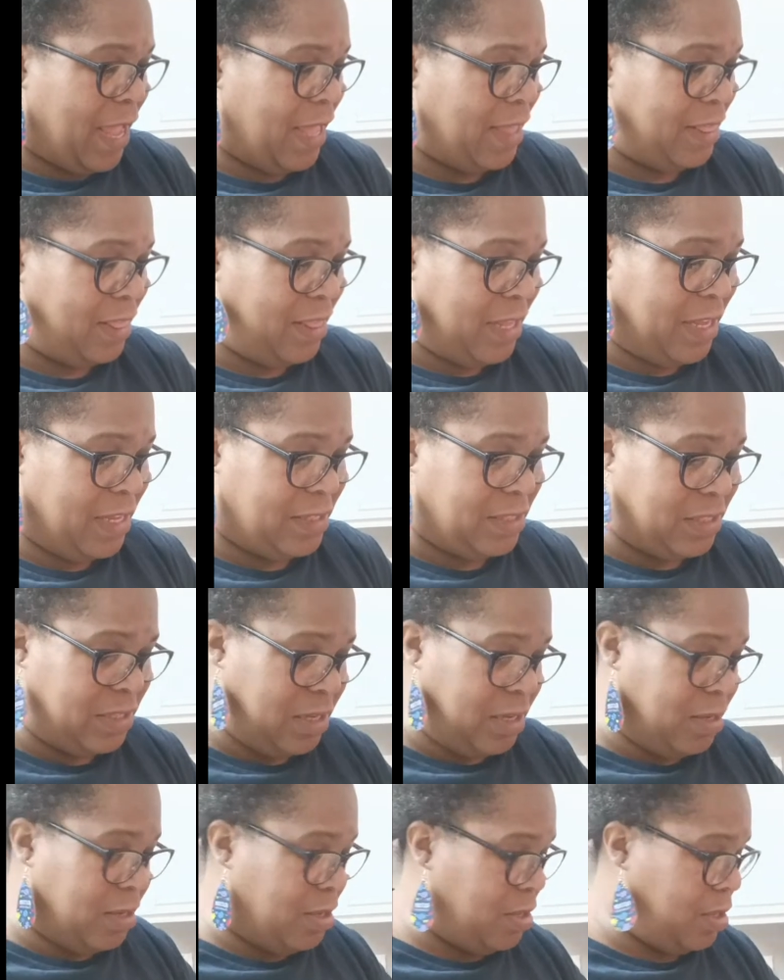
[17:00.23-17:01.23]

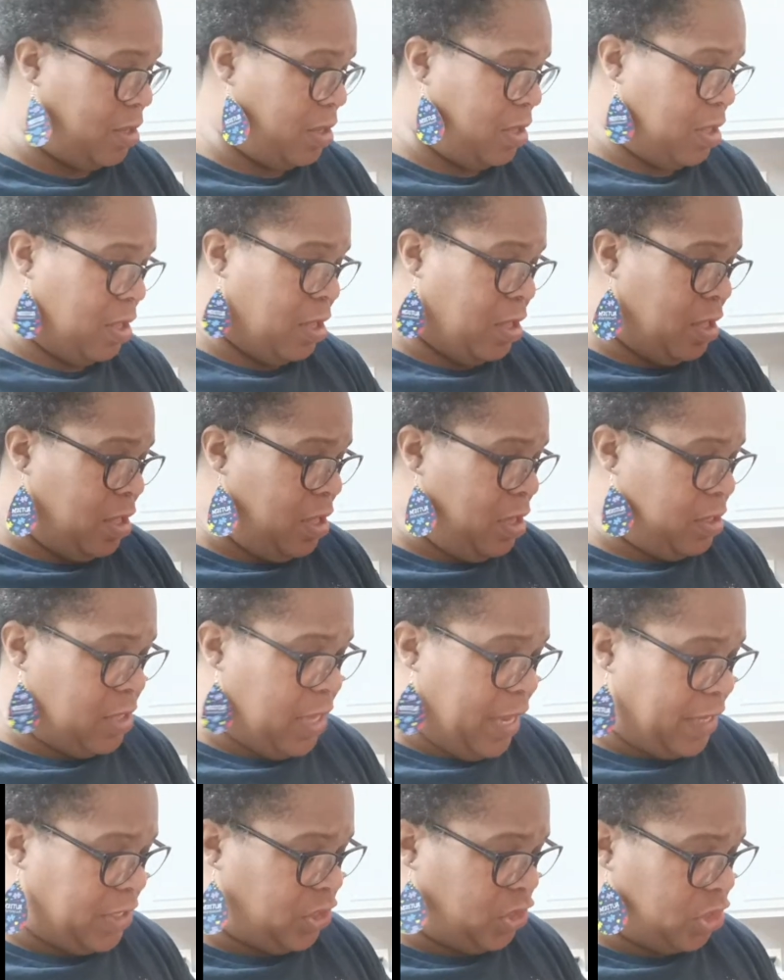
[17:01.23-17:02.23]
Listen,
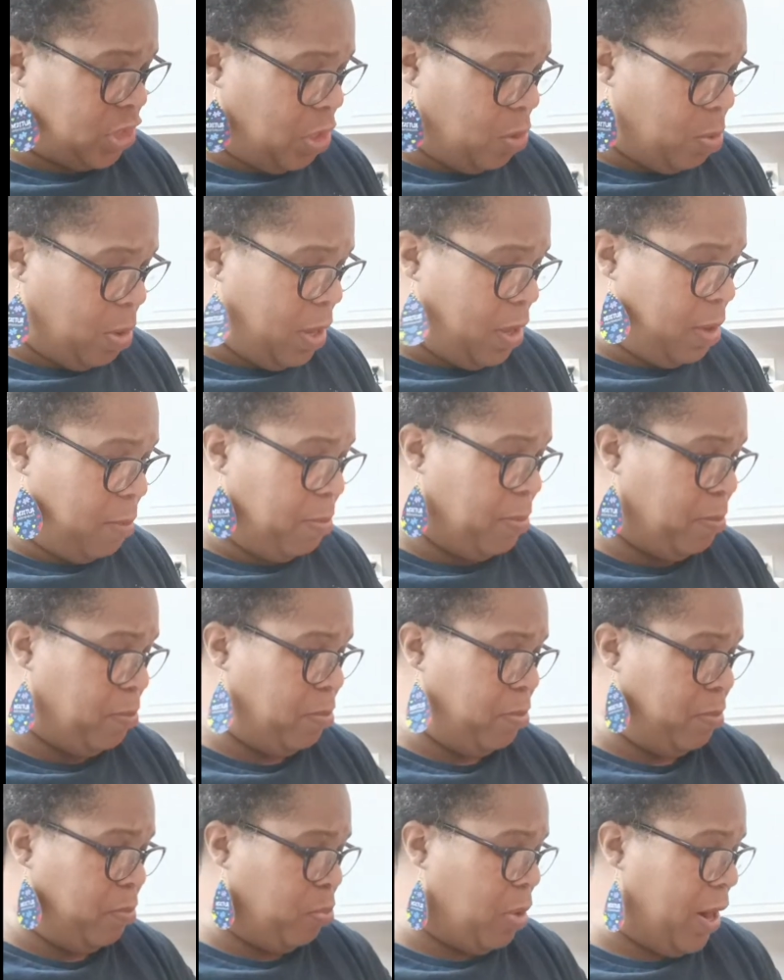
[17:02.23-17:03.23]
they show up,
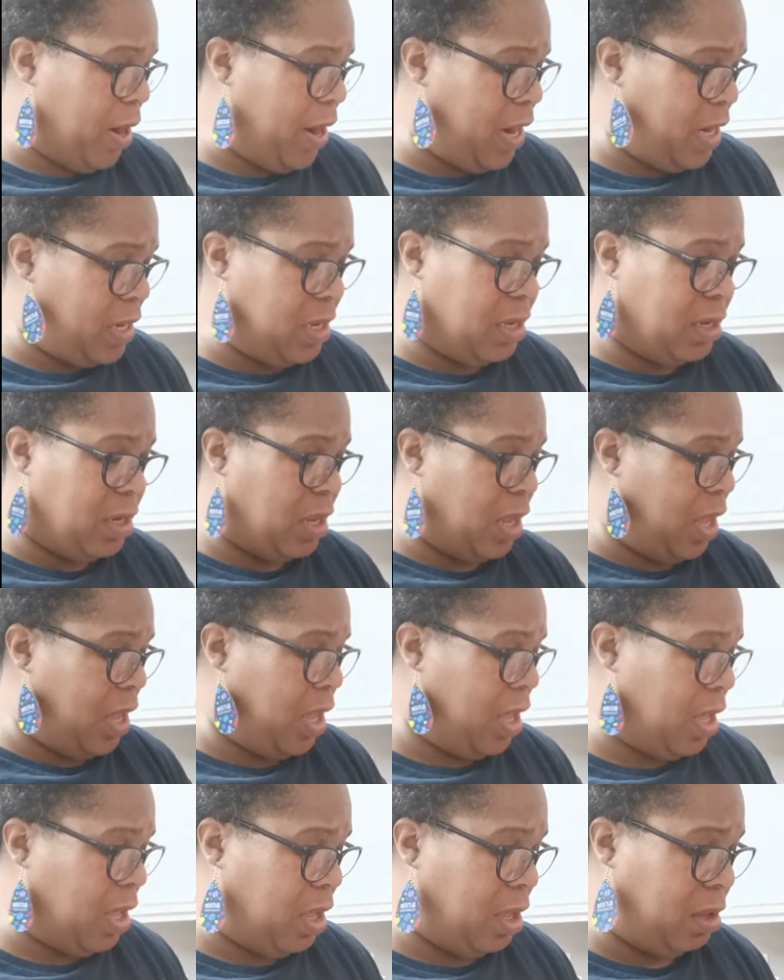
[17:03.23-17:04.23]
Brandon,
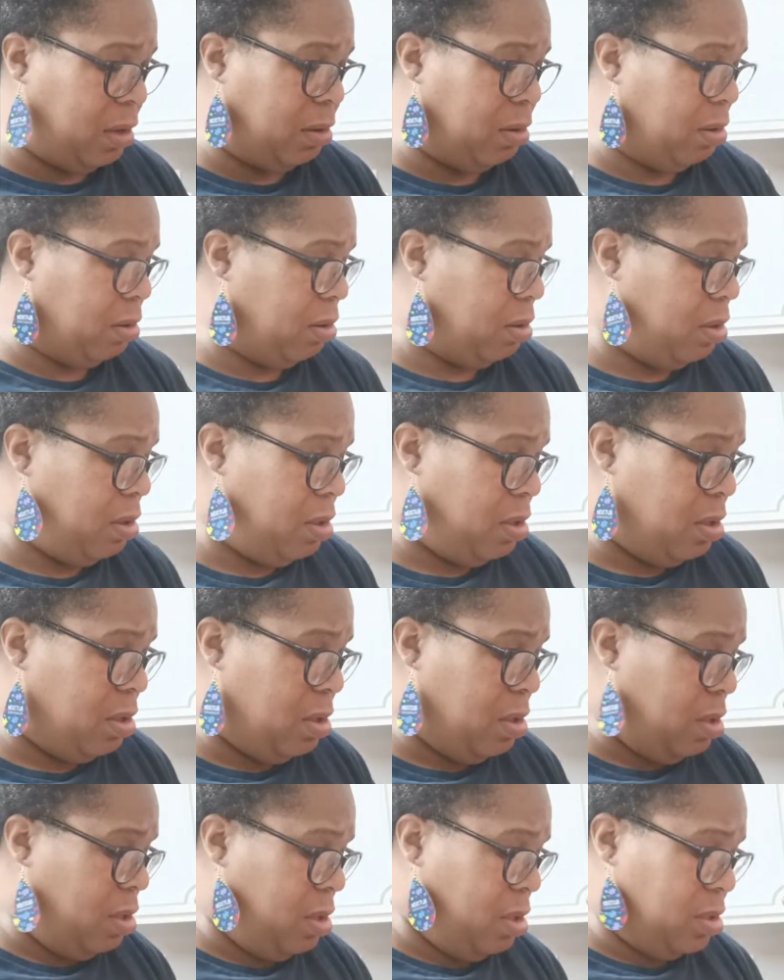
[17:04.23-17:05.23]
and
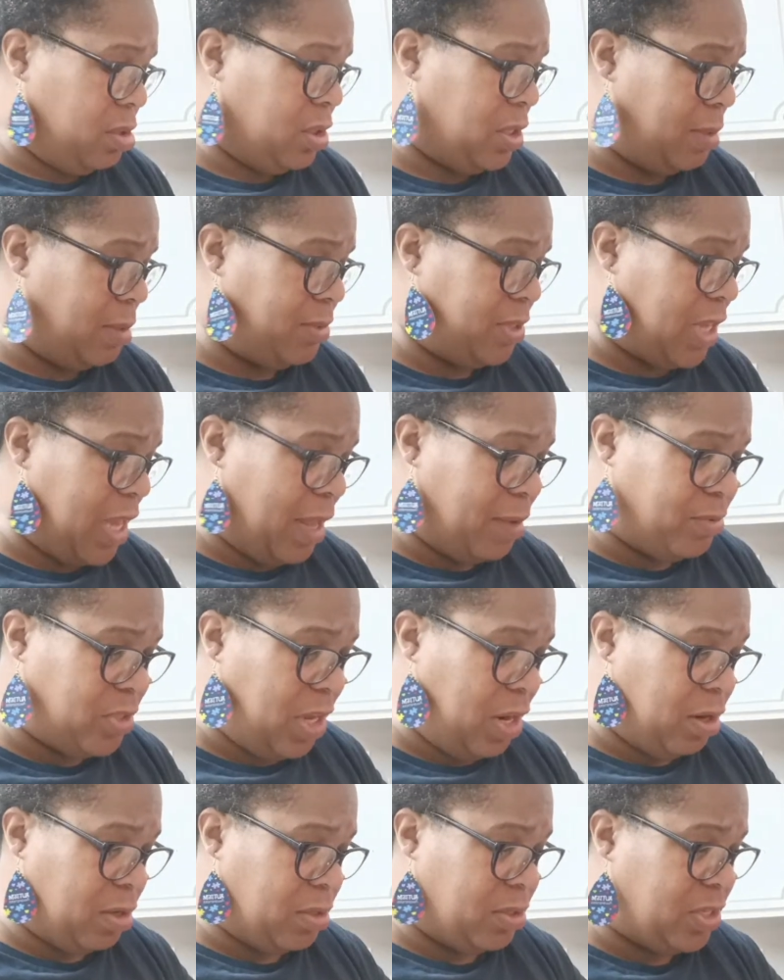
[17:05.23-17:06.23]
sometimes
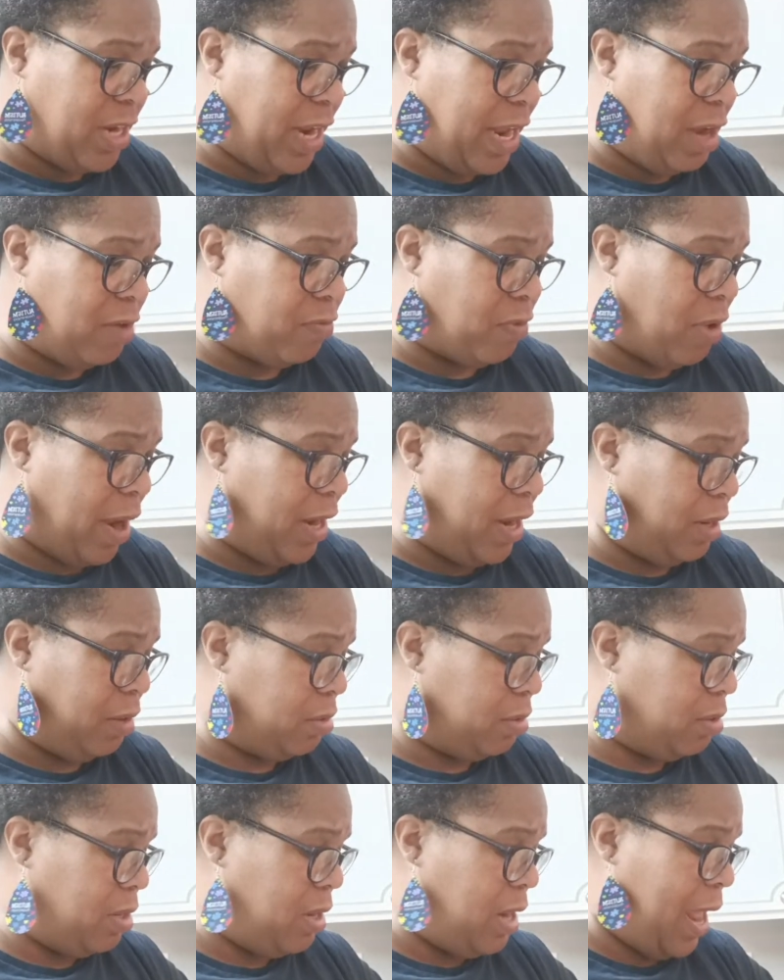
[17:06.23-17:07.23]
they are downright
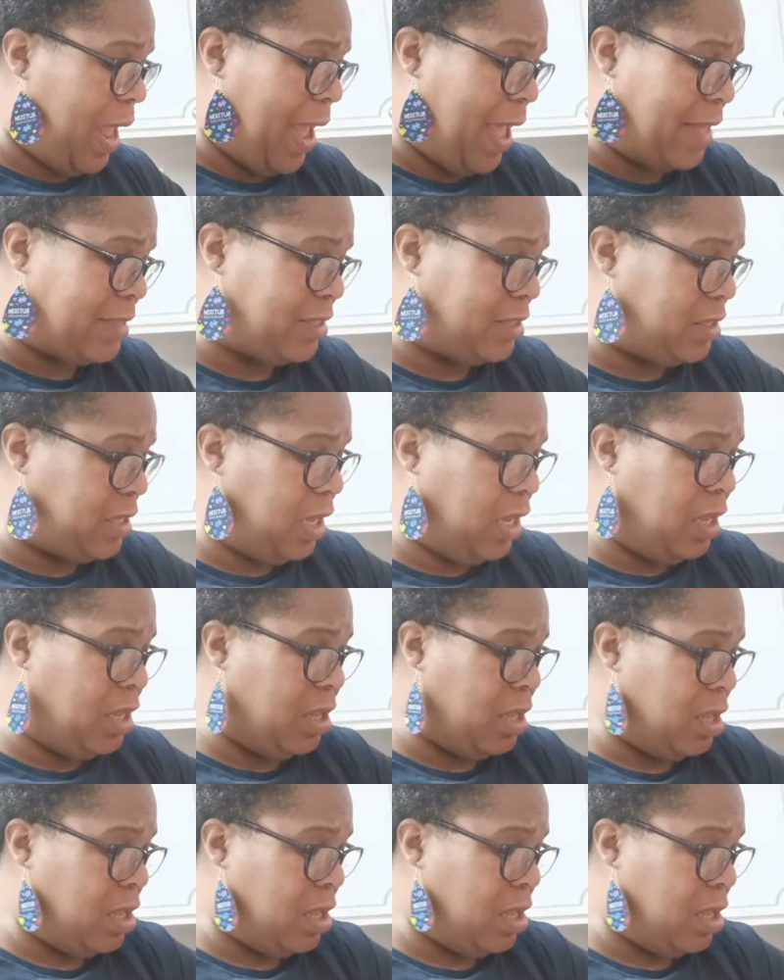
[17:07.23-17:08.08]
nasty.